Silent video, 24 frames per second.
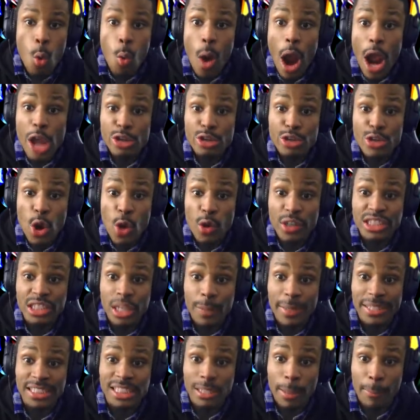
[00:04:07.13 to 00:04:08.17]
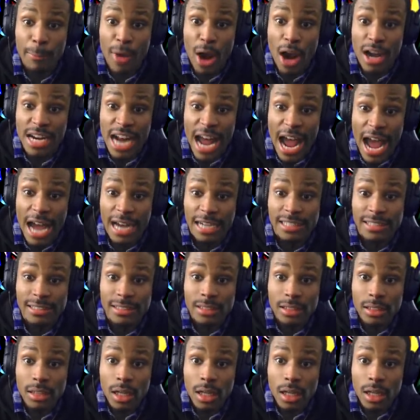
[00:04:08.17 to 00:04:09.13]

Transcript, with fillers: Why are you doing so much to Bardock?